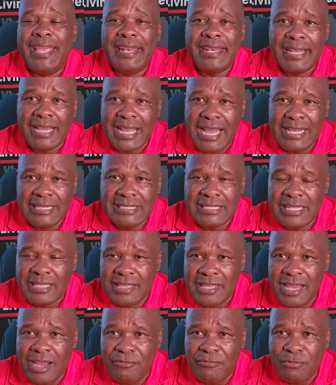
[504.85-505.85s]
and cast
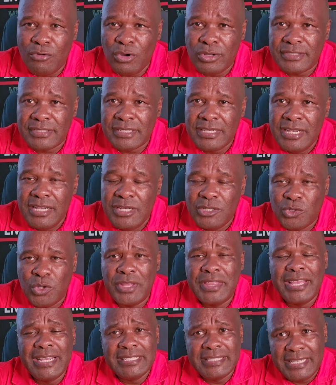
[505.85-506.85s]
their votes.
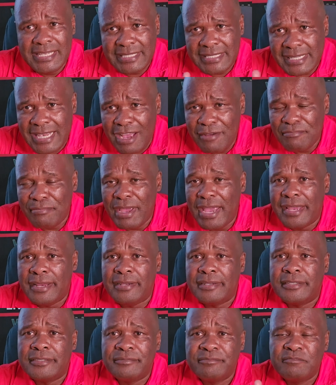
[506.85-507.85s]
So there's this
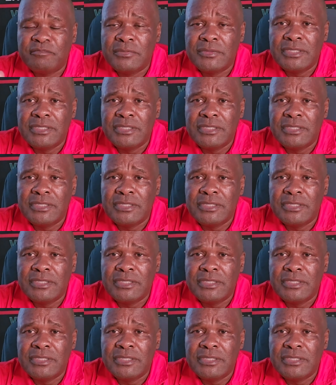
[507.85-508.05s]
campaign